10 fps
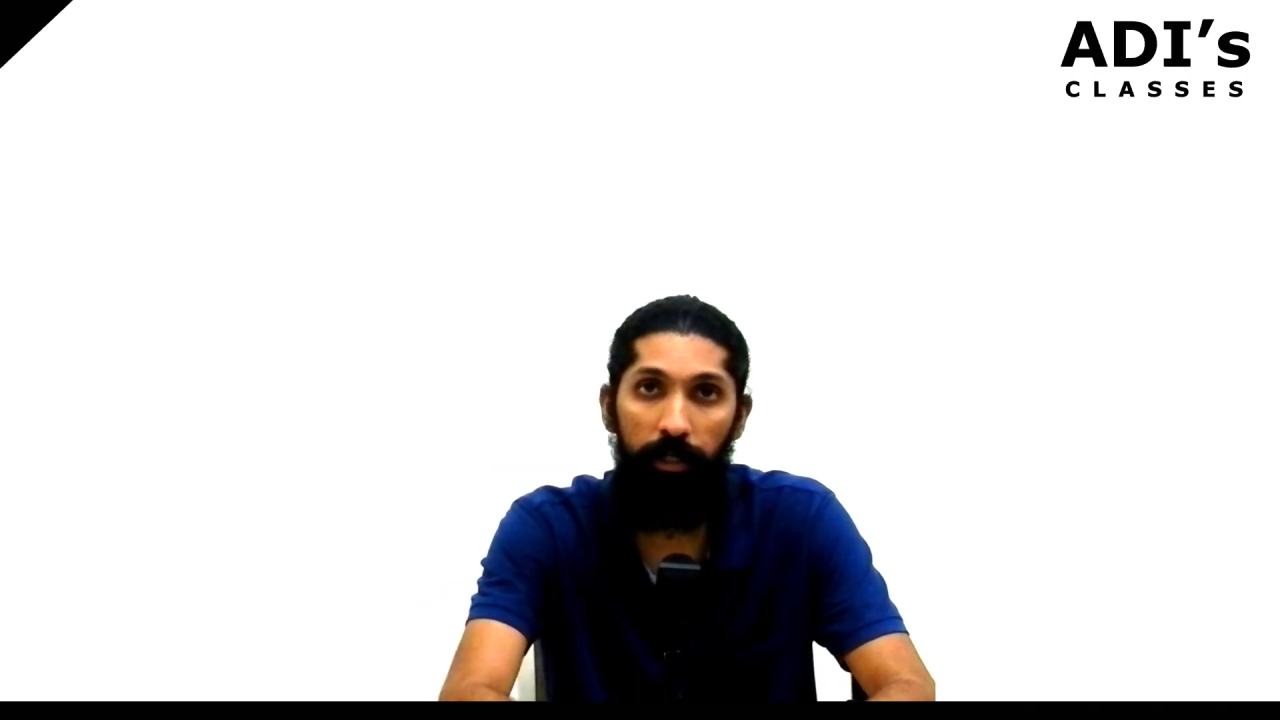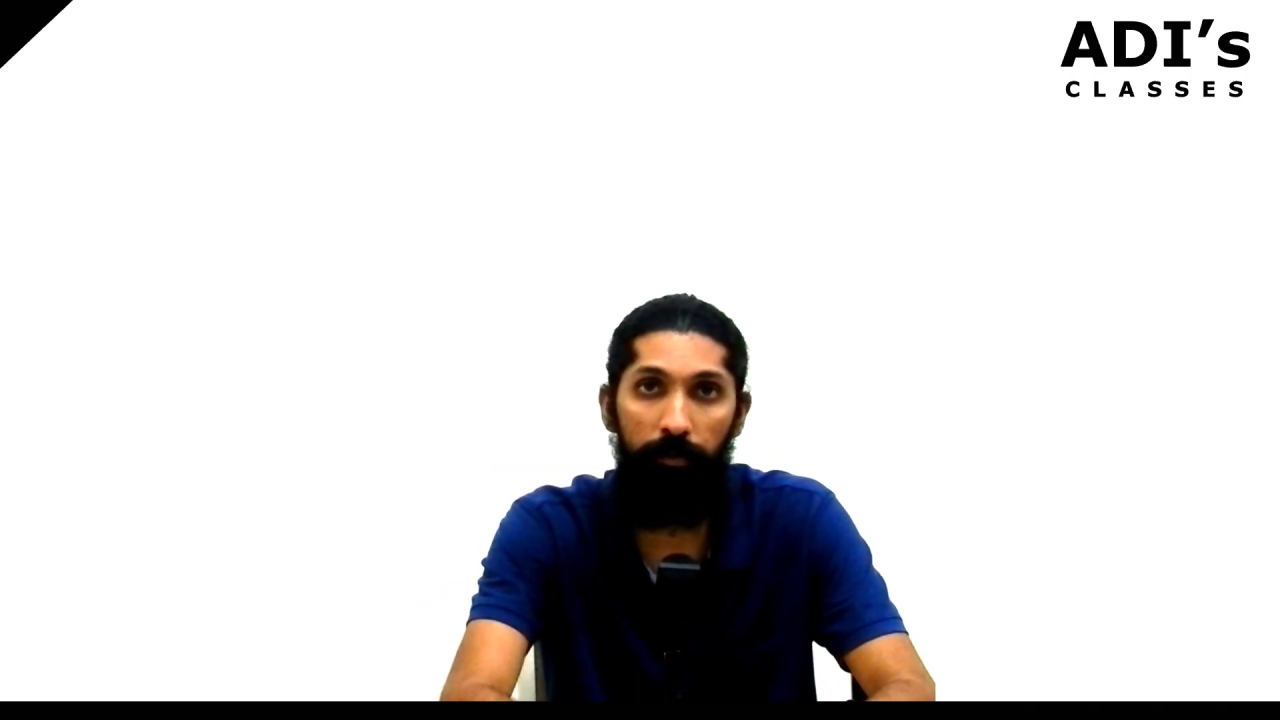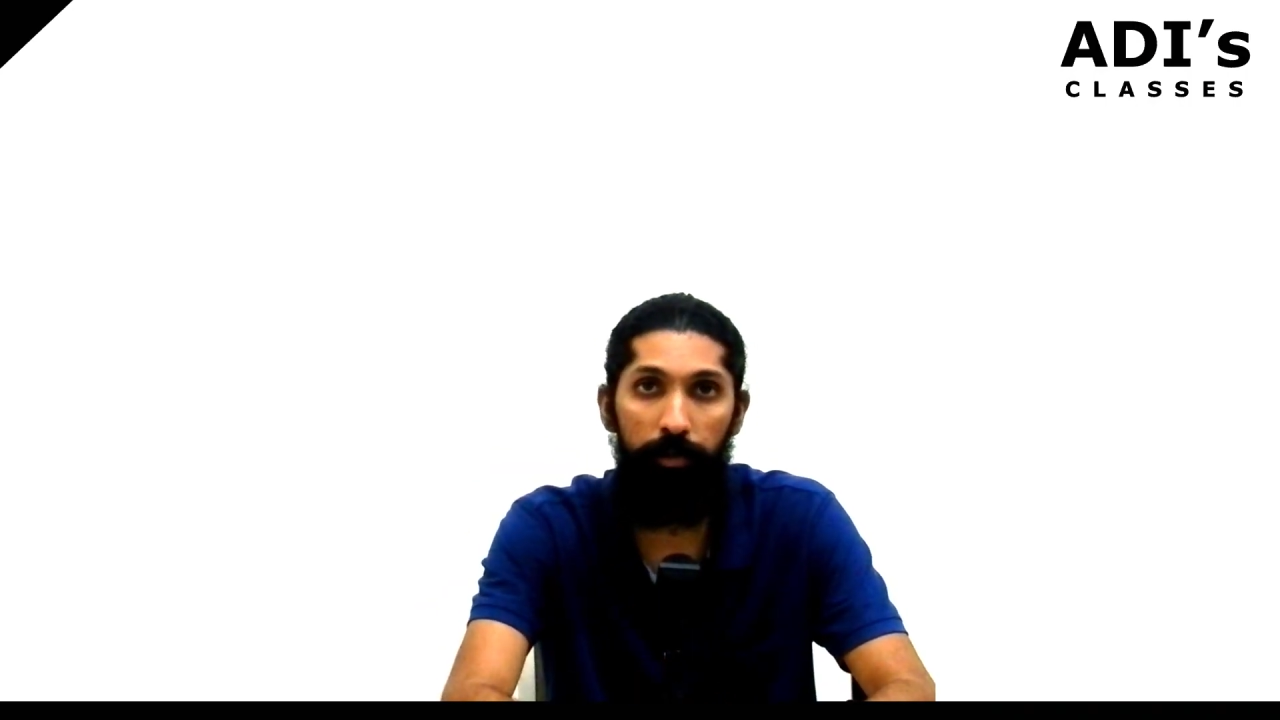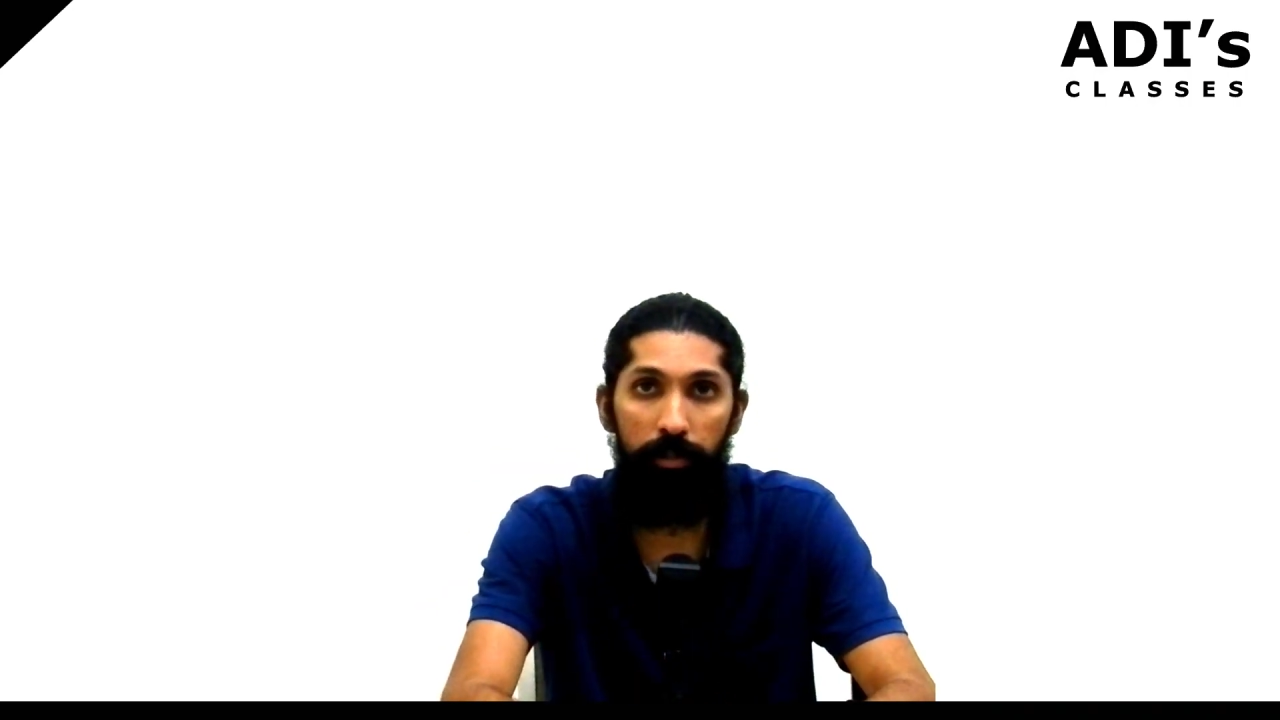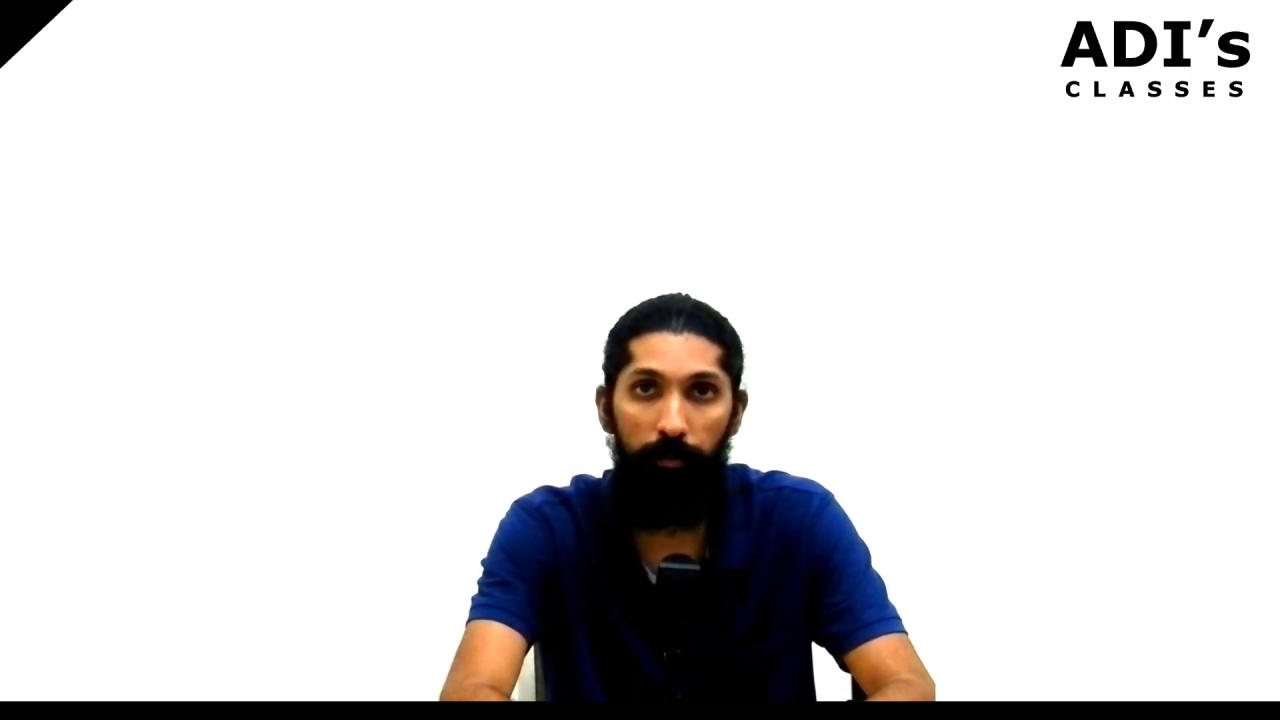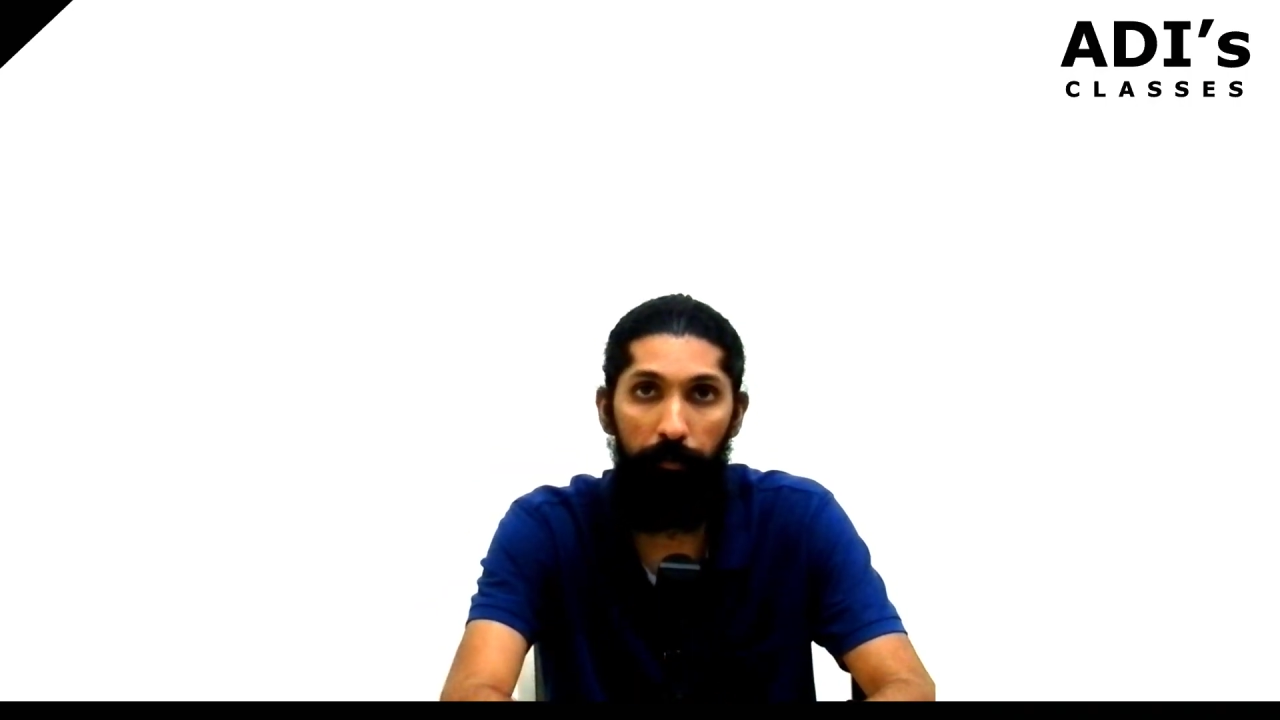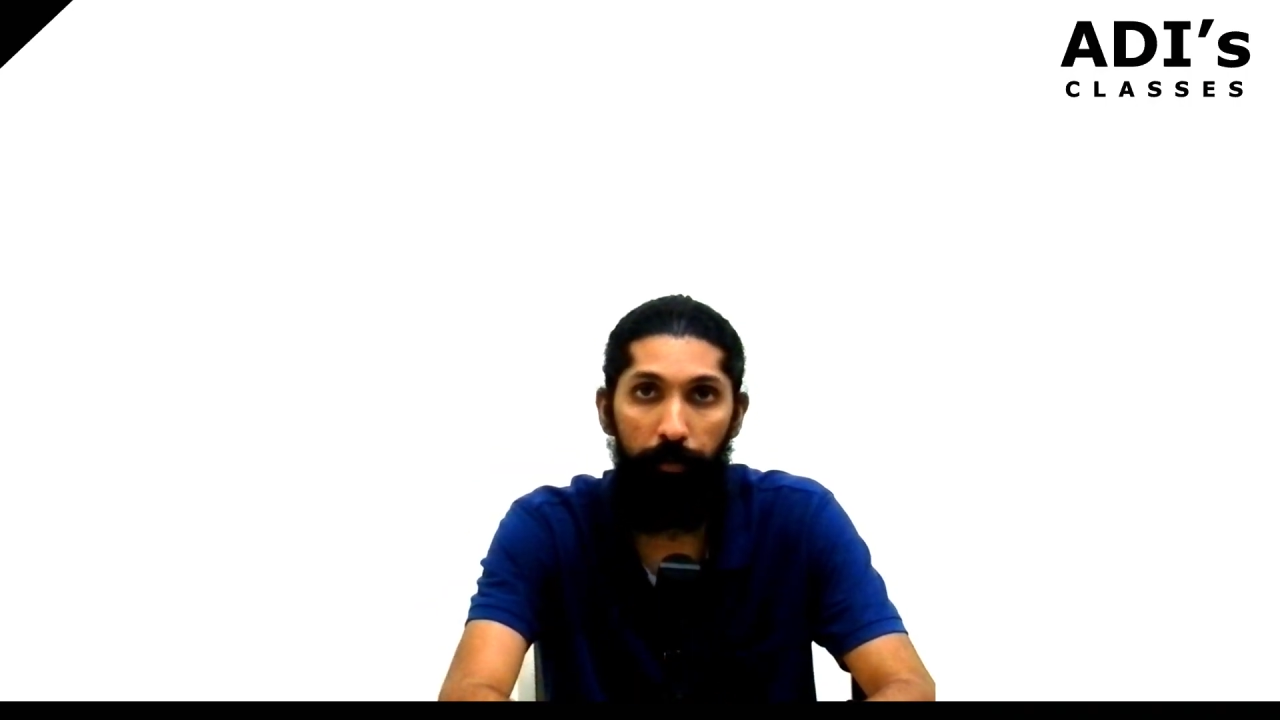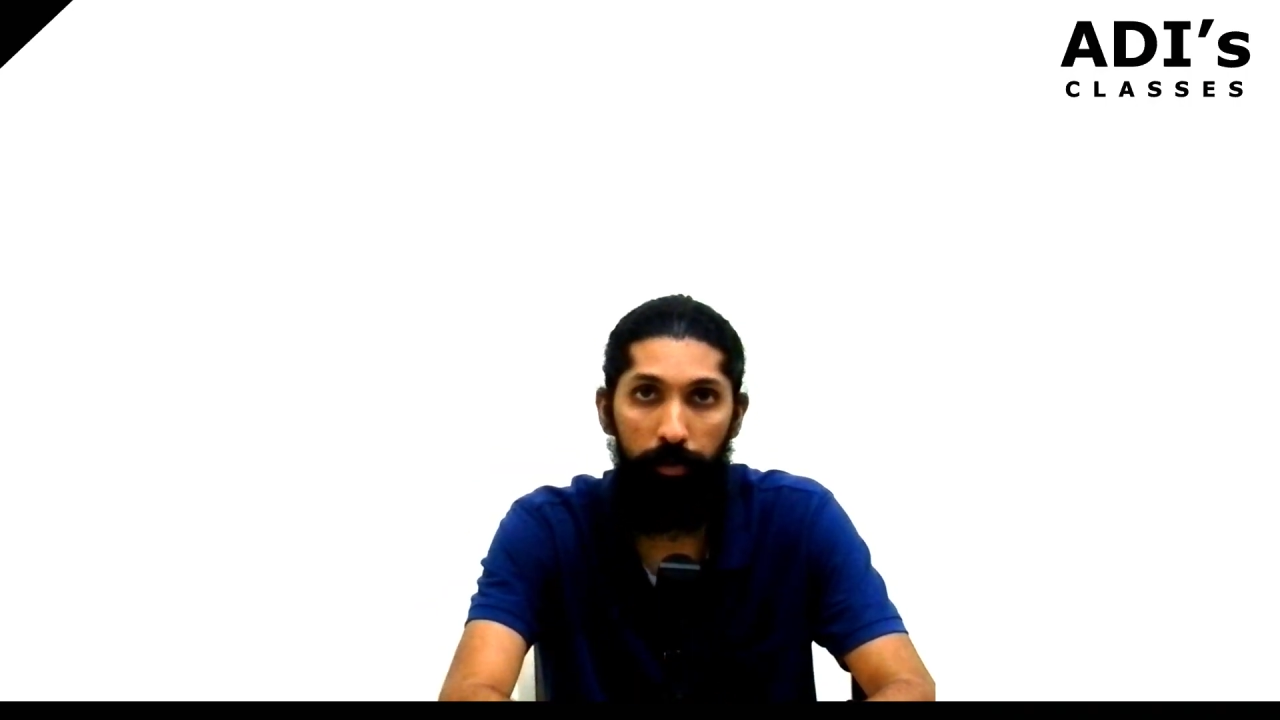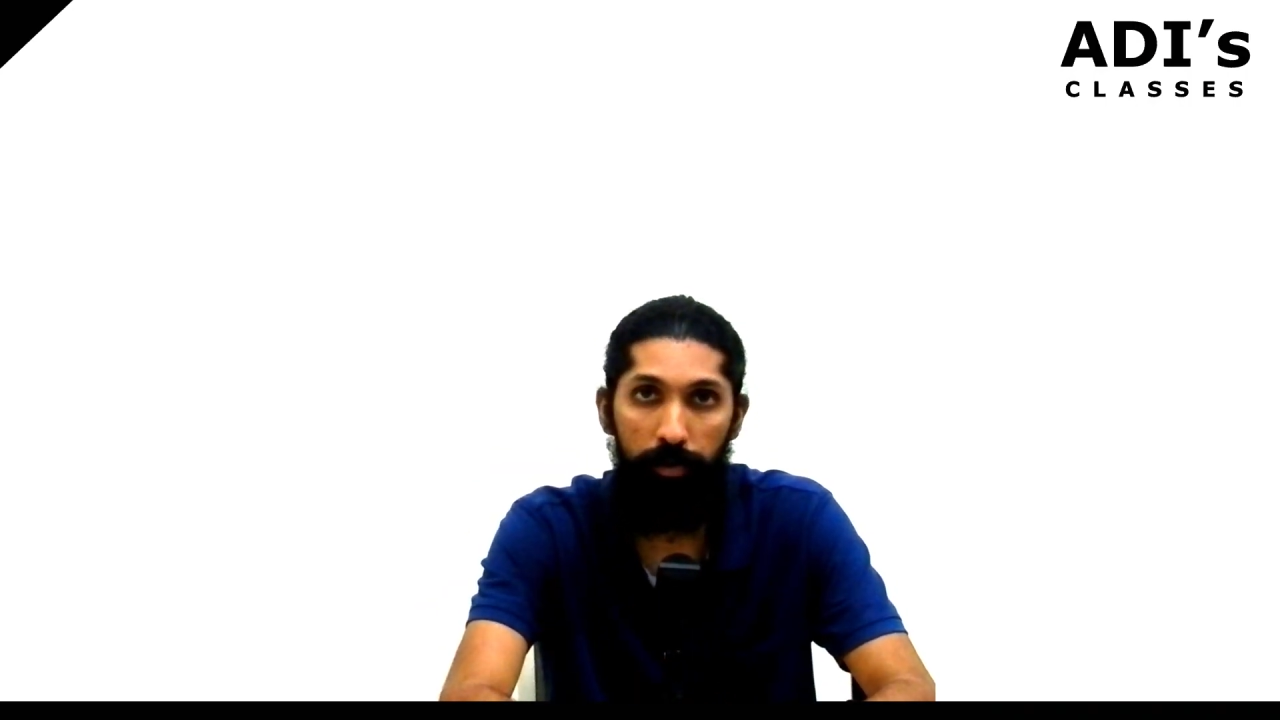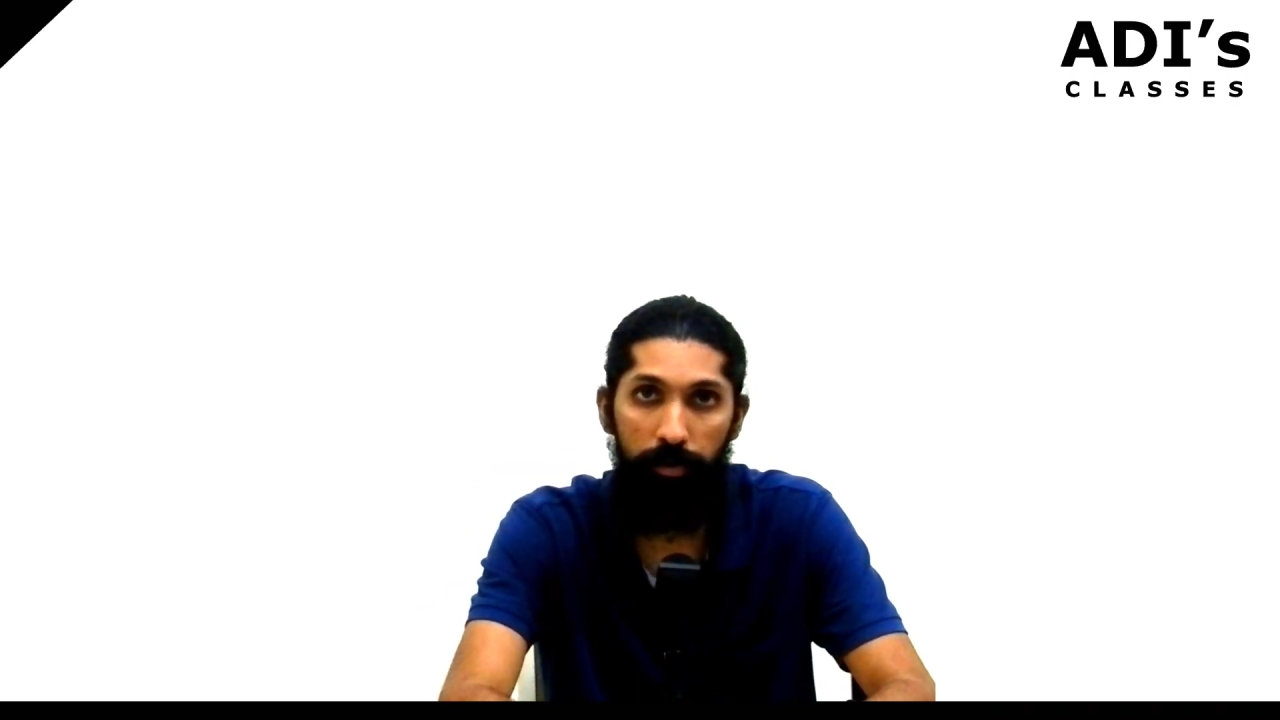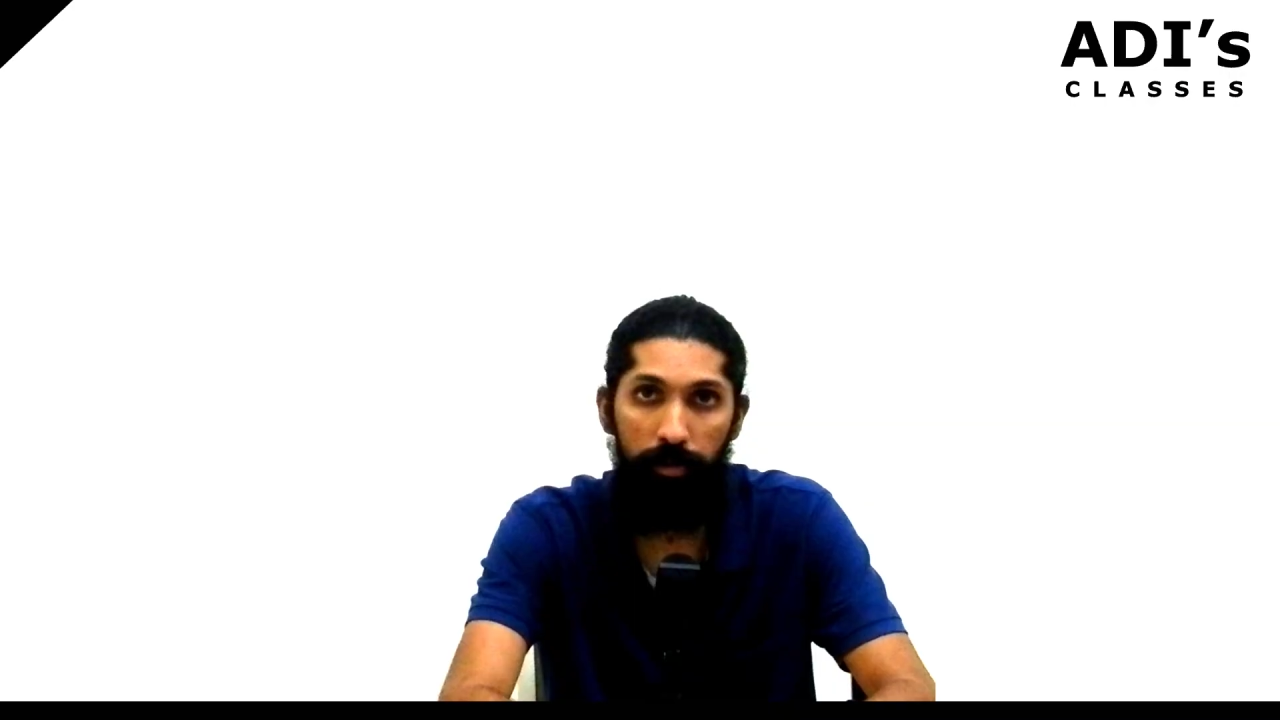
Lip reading: irreversible process.